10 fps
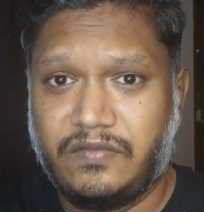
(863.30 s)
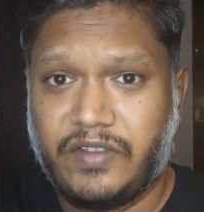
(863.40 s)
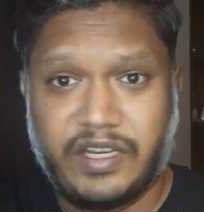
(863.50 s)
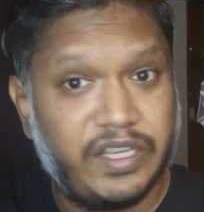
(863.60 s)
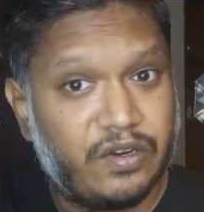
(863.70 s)

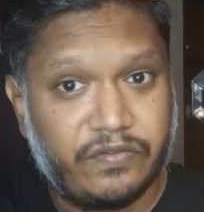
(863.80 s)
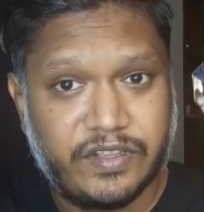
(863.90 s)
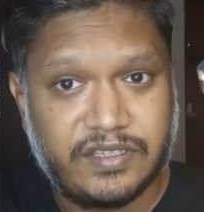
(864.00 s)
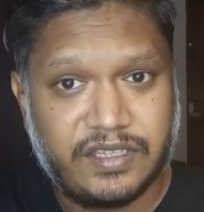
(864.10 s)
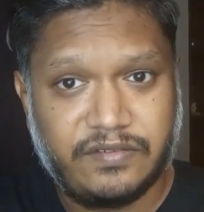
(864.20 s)
Very
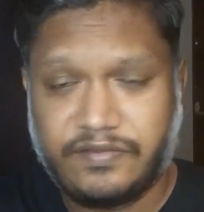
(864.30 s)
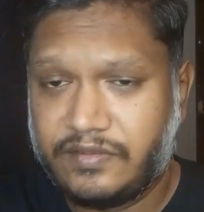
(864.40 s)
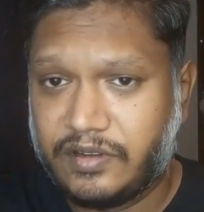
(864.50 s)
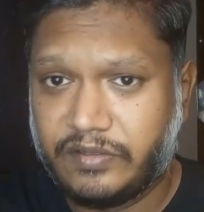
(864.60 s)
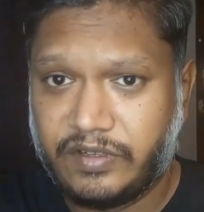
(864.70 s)
inoffensive,
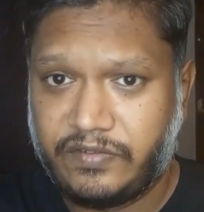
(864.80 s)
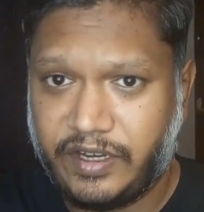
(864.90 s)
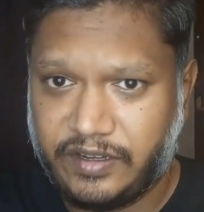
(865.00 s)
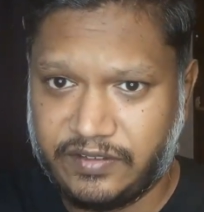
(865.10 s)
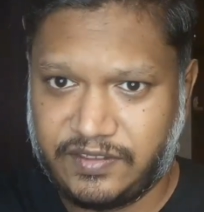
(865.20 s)
lovely
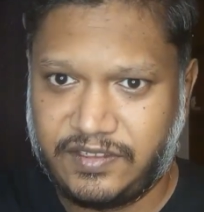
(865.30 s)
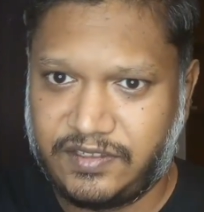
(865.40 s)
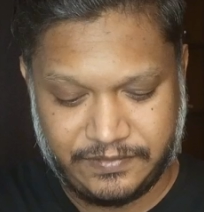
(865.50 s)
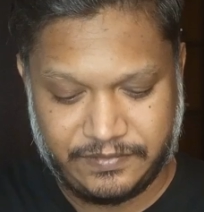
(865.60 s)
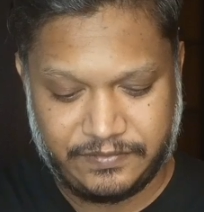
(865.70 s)
fragrance.
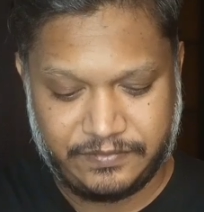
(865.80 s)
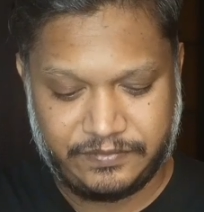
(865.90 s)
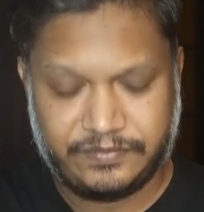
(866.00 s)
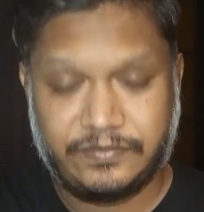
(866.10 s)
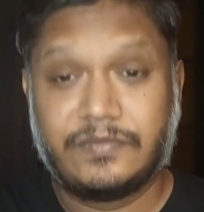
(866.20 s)

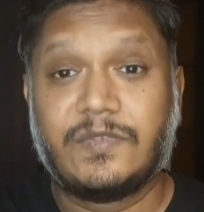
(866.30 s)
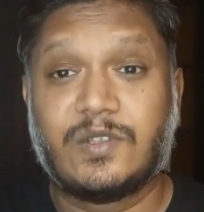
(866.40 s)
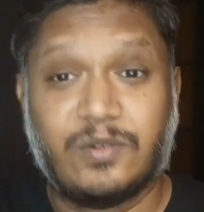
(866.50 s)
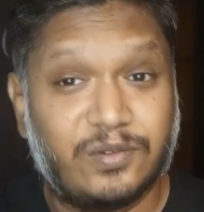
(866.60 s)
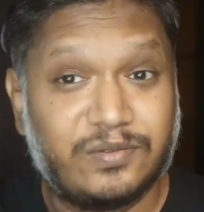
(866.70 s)

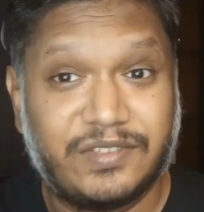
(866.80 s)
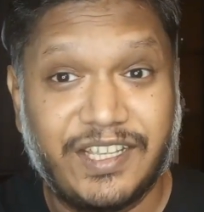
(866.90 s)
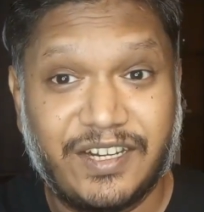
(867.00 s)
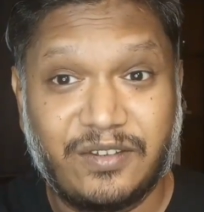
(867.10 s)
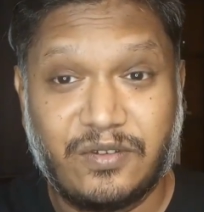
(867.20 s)
So
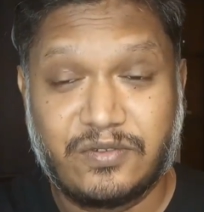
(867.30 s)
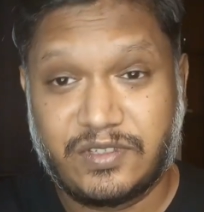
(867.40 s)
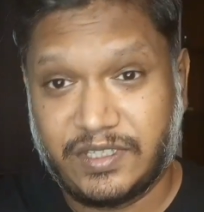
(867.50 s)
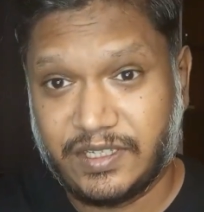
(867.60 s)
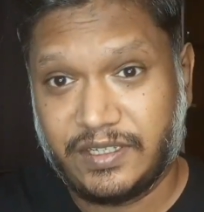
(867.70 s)
there
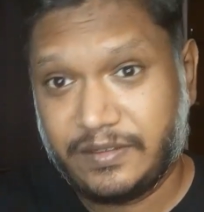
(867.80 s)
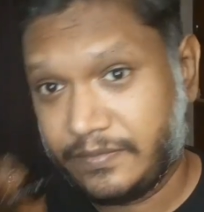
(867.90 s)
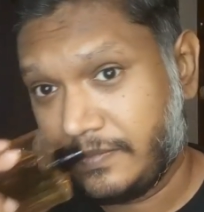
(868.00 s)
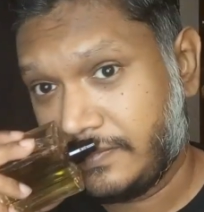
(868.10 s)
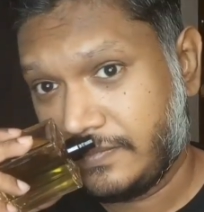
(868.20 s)
goes the
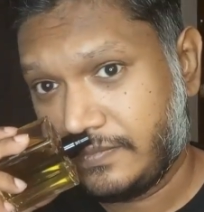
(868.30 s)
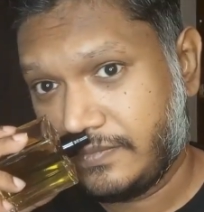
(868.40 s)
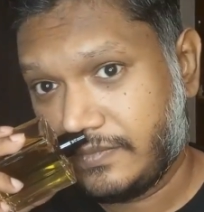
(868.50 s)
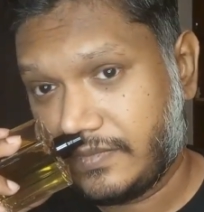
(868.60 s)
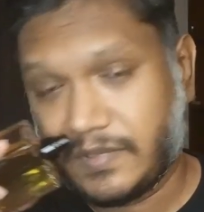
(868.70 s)

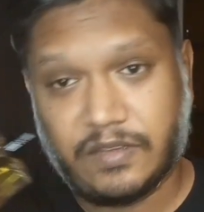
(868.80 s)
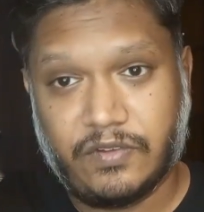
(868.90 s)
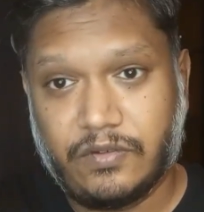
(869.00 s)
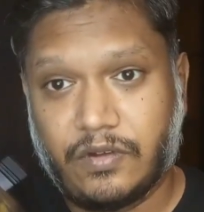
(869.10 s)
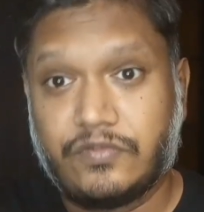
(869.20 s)

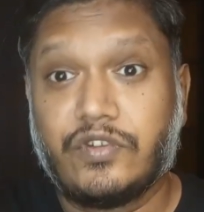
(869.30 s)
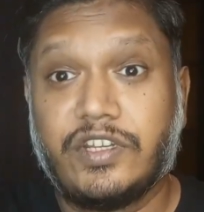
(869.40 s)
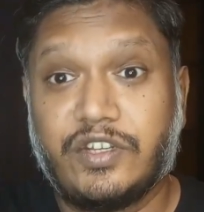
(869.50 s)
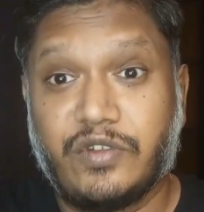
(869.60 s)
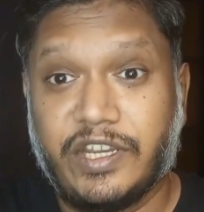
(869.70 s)
review of
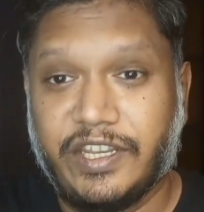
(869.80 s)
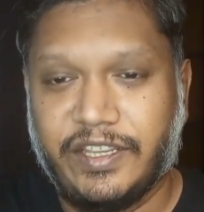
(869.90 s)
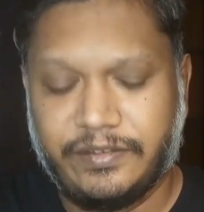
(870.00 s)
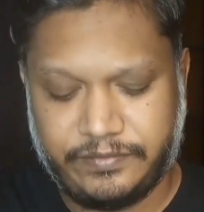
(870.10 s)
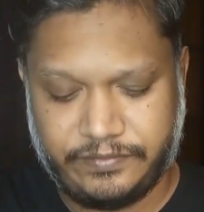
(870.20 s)

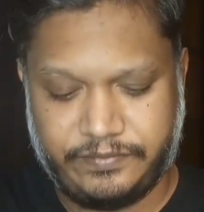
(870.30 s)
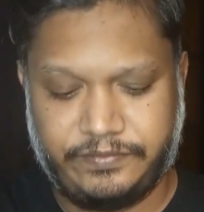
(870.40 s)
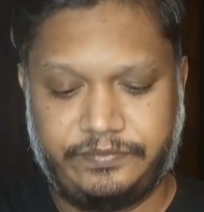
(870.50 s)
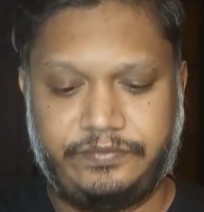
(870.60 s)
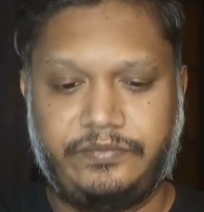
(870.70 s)
2020
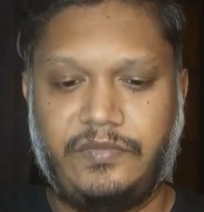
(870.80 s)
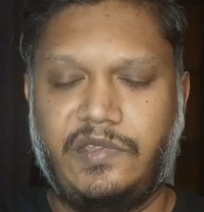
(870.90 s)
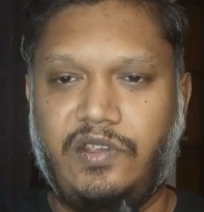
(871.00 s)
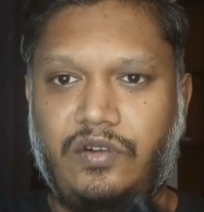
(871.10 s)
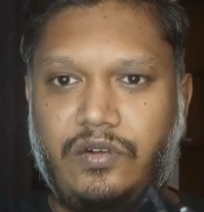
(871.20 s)

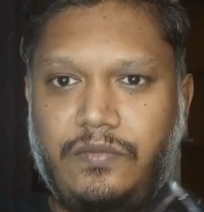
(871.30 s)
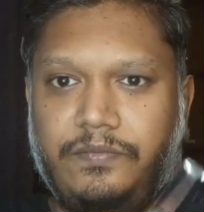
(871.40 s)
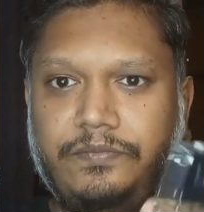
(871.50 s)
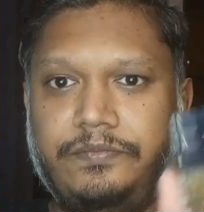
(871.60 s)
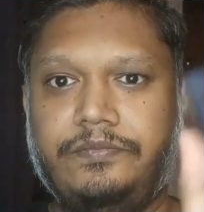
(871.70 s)
Dior Homme.
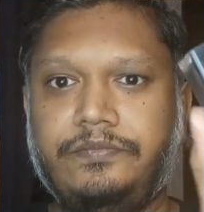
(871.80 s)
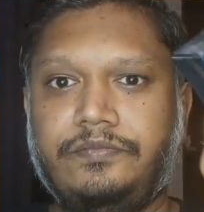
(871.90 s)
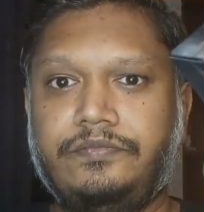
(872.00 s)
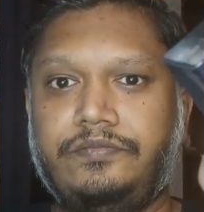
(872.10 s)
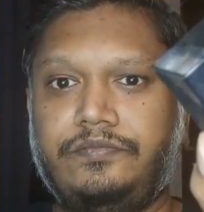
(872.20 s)

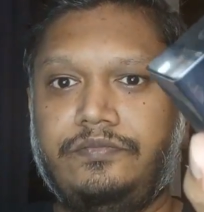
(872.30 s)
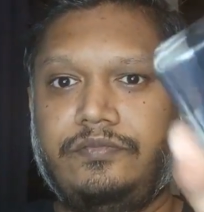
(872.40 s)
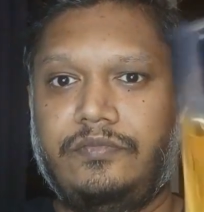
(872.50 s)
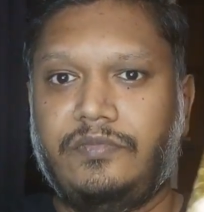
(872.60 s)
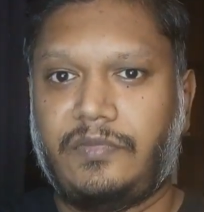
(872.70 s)

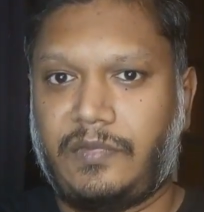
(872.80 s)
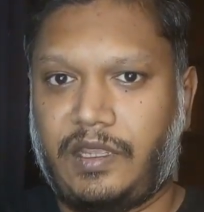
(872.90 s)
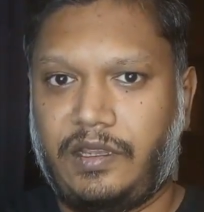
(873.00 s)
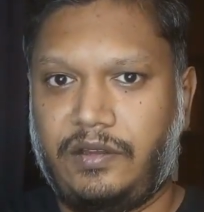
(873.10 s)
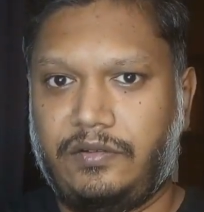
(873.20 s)

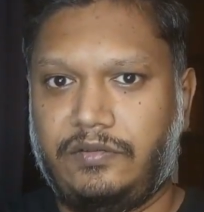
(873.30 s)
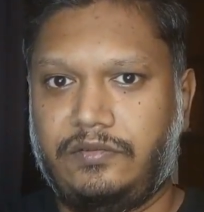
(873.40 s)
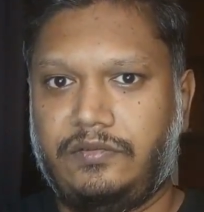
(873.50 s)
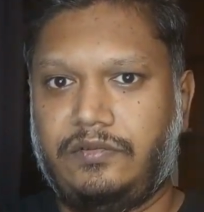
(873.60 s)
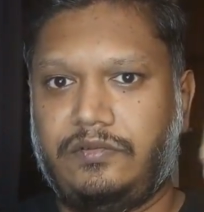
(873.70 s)
Now,
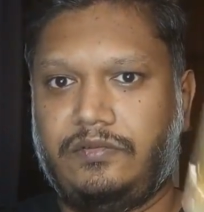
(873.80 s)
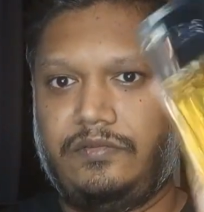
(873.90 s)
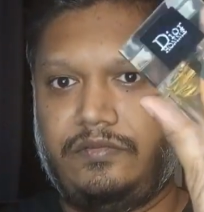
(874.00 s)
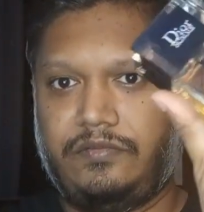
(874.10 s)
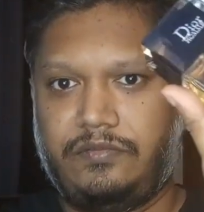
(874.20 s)

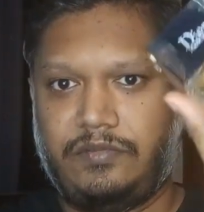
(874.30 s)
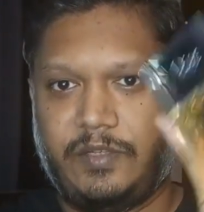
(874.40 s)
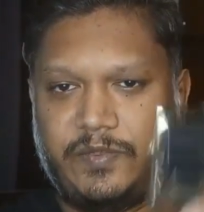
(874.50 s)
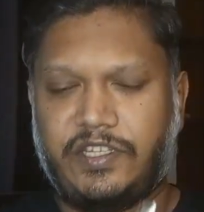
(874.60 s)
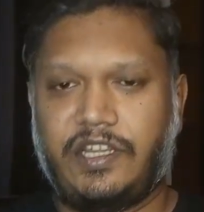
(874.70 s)

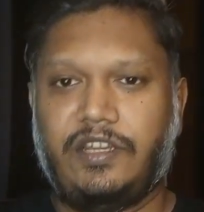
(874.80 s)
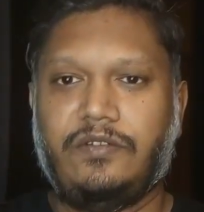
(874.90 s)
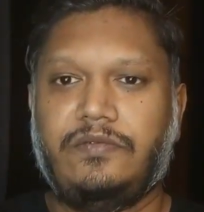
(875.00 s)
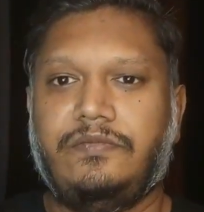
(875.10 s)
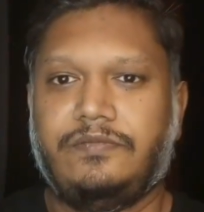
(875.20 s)
let me tell
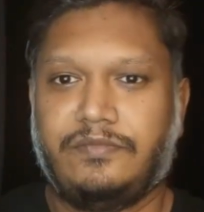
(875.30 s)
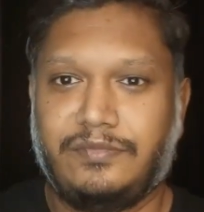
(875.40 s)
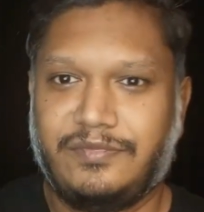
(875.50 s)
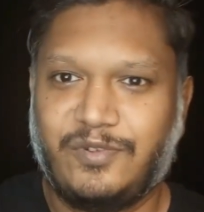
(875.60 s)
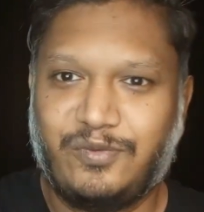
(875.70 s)
you
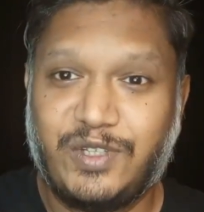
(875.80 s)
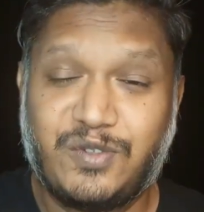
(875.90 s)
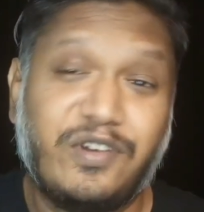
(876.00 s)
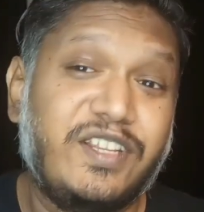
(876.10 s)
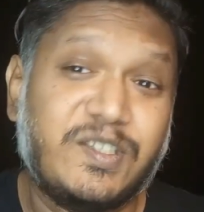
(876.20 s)

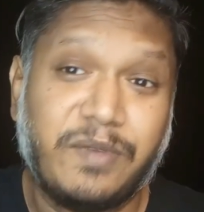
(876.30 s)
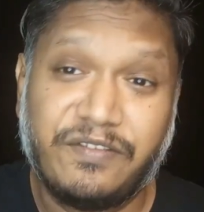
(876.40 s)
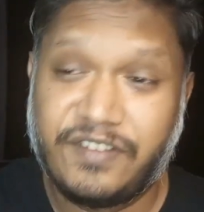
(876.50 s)
which one is my